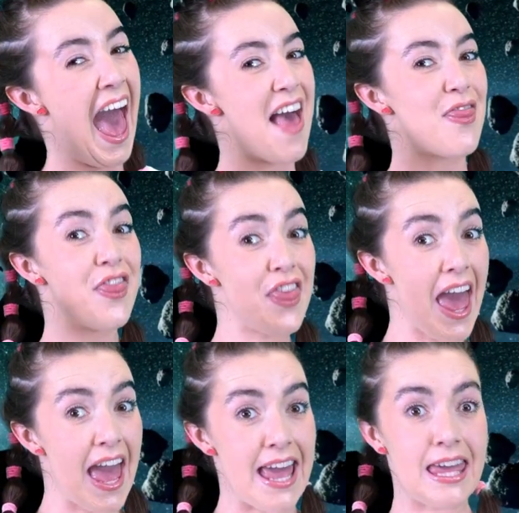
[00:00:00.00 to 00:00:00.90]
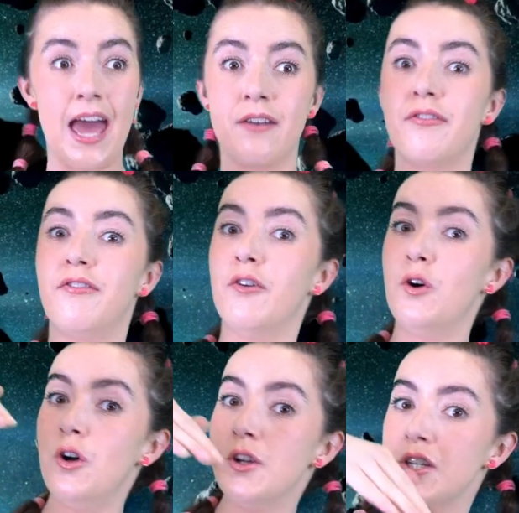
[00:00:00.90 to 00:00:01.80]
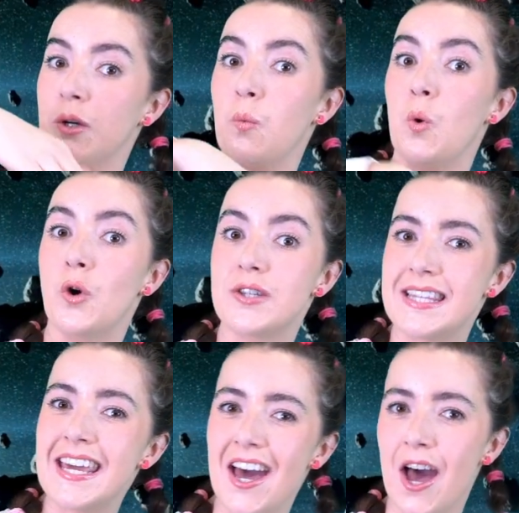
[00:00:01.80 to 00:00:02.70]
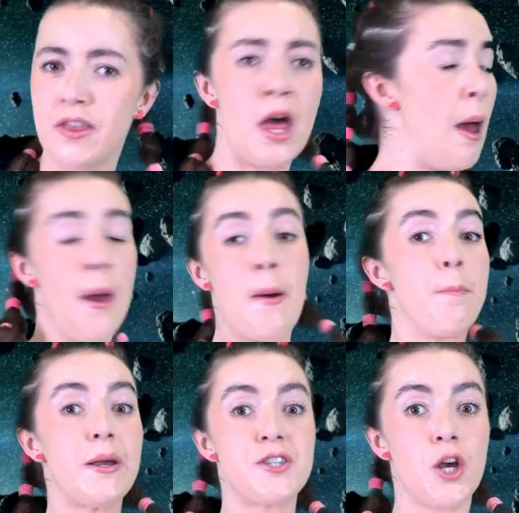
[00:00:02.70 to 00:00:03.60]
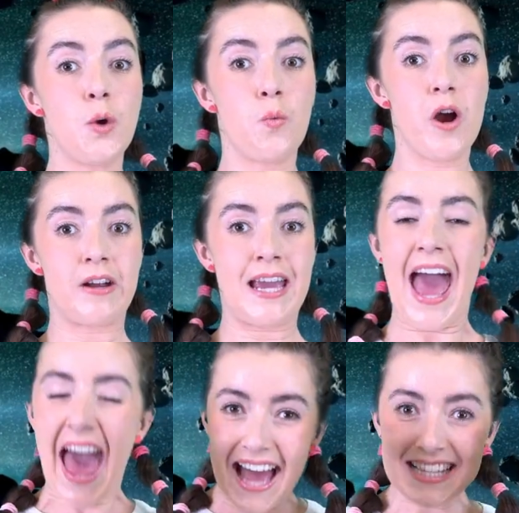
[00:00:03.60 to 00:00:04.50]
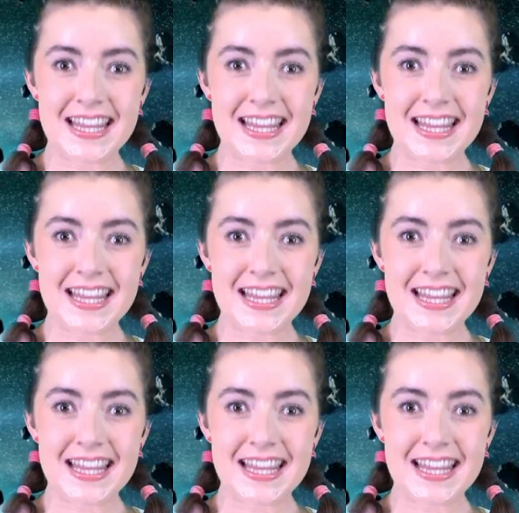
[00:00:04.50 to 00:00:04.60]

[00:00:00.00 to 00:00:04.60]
And they can fall towards the Earth. But don't worry, as